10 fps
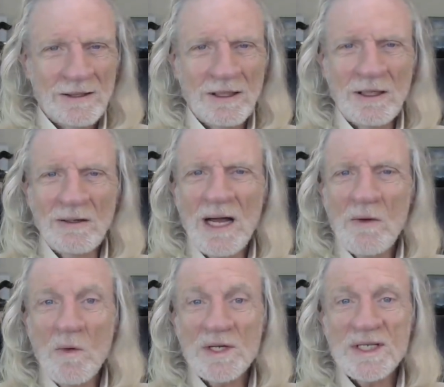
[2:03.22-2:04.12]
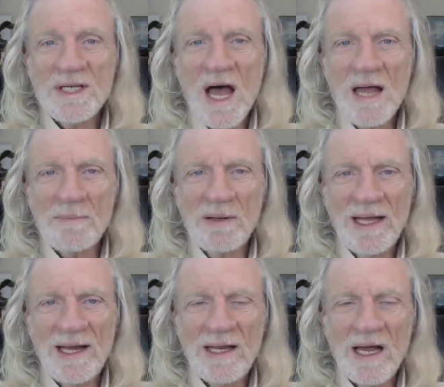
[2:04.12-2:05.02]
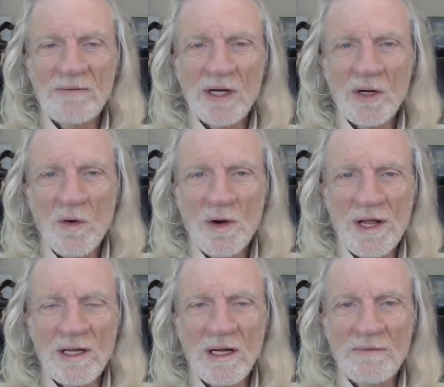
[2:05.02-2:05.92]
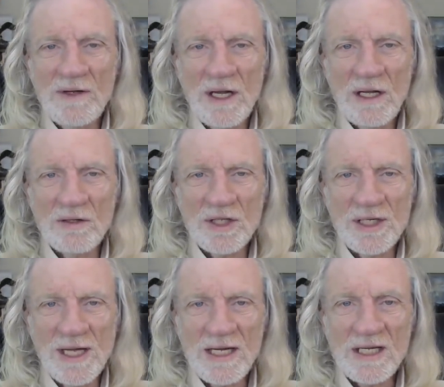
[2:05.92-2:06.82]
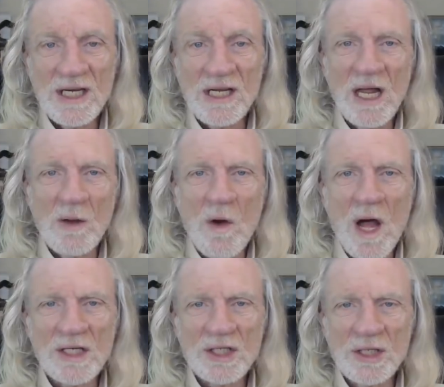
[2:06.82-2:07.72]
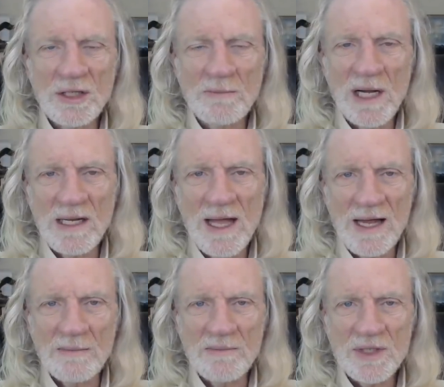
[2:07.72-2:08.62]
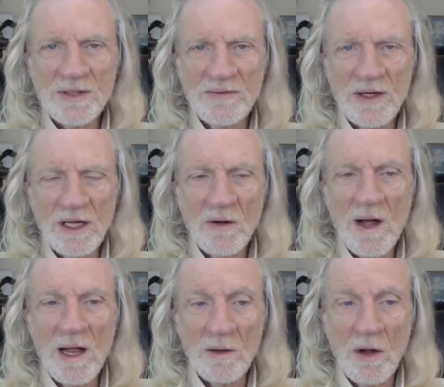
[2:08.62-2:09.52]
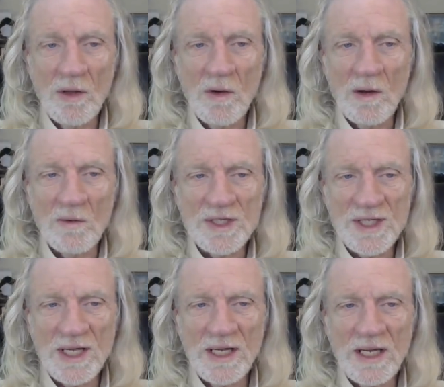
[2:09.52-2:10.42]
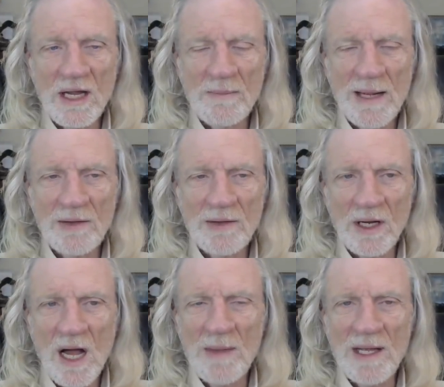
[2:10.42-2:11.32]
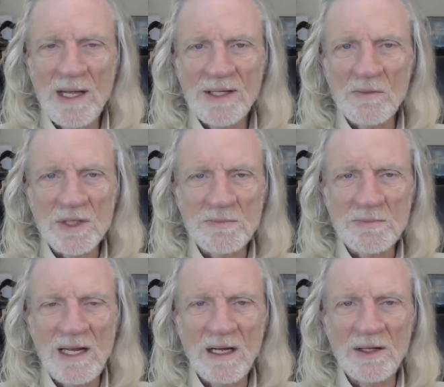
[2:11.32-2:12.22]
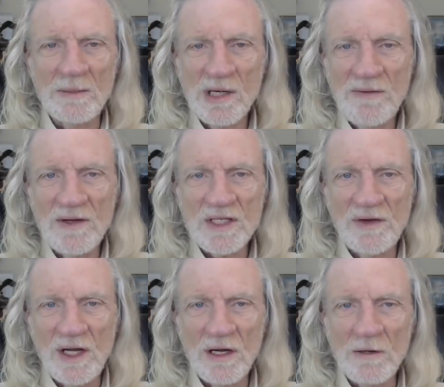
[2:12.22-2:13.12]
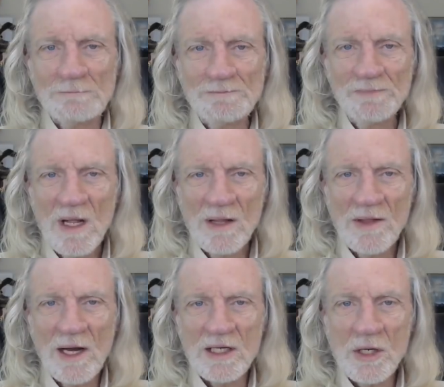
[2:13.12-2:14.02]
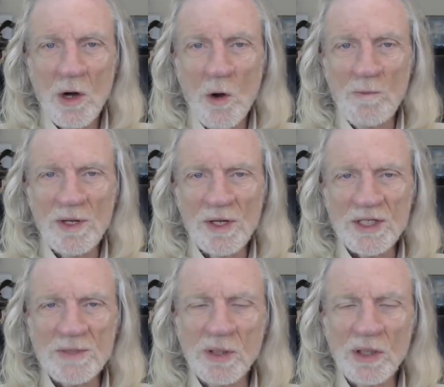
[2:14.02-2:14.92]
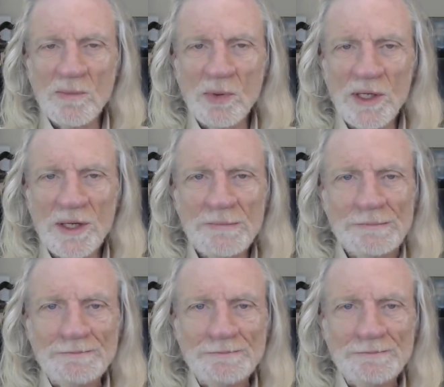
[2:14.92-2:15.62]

Oh, I was not planning on recording a video today till I watched the Mike Adams video. I although I was thinking about the comment that was made on the previous video that I opened this blurb with,